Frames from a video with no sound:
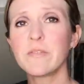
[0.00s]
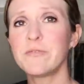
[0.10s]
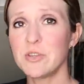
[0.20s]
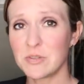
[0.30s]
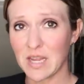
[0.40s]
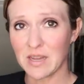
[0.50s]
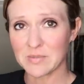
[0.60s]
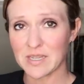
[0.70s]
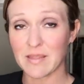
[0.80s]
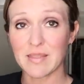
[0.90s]
of the few
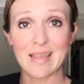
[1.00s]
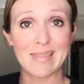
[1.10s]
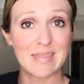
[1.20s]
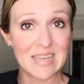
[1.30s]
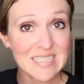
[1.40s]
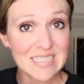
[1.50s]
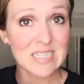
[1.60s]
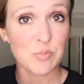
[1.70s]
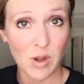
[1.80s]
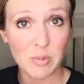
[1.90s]
times I think this
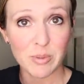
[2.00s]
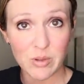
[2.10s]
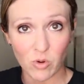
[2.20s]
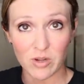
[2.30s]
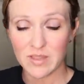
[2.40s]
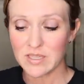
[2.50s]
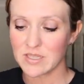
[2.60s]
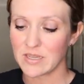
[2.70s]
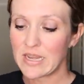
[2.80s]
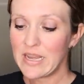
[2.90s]
is probably worth
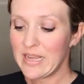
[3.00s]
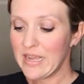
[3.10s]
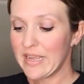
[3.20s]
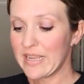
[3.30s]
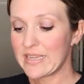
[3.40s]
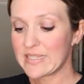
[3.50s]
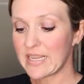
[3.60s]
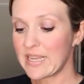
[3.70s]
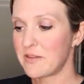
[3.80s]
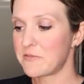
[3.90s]
it is
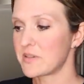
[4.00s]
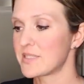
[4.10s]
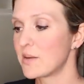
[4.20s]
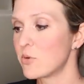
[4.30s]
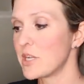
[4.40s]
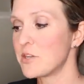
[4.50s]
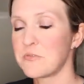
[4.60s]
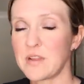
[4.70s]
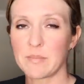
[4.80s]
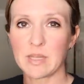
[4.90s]
if someone in your
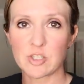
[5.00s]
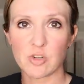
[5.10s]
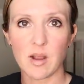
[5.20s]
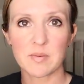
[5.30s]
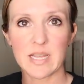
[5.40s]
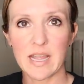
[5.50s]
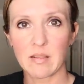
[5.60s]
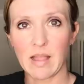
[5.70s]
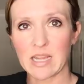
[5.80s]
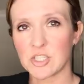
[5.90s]
family drops a
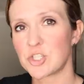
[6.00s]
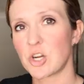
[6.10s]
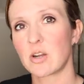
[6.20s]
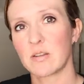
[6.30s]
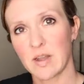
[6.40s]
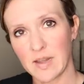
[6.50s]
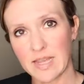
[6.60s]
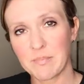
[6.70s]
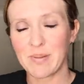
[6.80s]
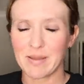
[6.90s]
glass jar of
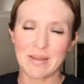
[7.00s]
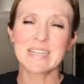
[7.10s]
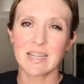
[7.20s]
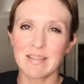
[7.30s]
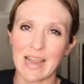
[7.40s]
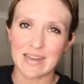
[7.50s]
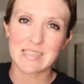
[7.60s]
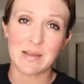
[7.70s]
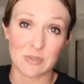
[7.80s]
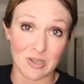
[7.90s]
honey. But basically
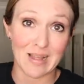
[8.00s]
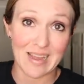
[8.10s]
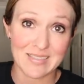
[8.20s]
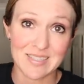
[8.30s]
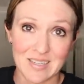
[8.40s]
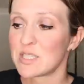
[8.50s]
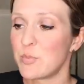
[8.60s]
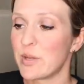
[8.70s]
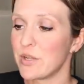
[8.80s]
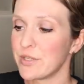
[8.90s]
anytime there's glass
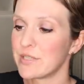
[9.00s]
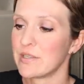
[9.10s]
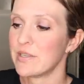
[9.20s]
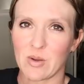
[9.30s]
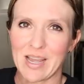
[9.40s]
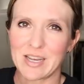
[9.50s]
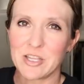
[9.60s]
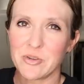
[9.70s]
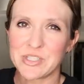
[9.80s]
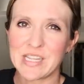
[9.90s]
spilled, go ahead
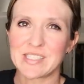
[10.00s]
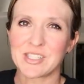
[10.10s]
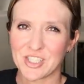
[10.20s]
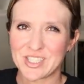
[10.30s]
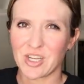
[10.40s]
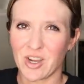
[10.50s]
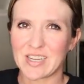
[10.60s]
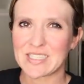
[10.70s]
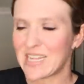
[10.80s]
and use these and just toss